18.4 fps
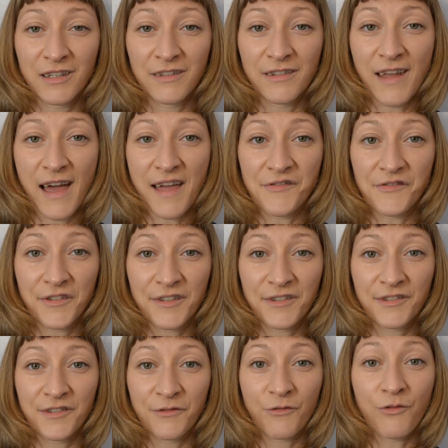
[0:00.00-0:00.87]
that
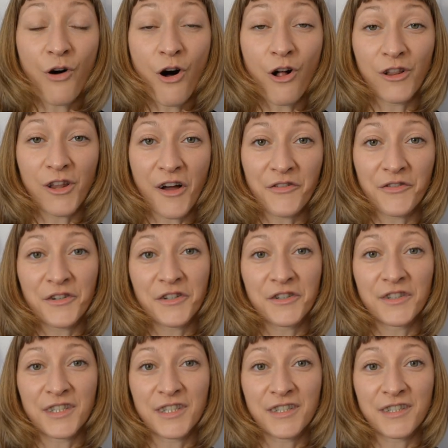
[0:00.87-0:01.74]
fall under
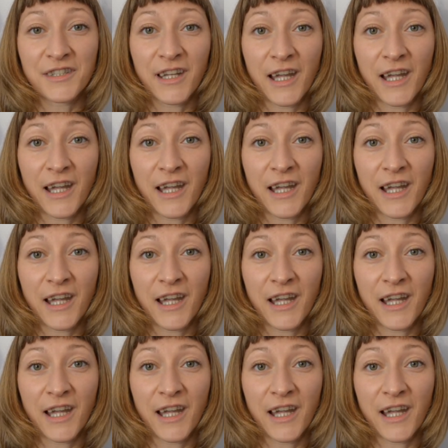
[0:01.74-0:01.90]
this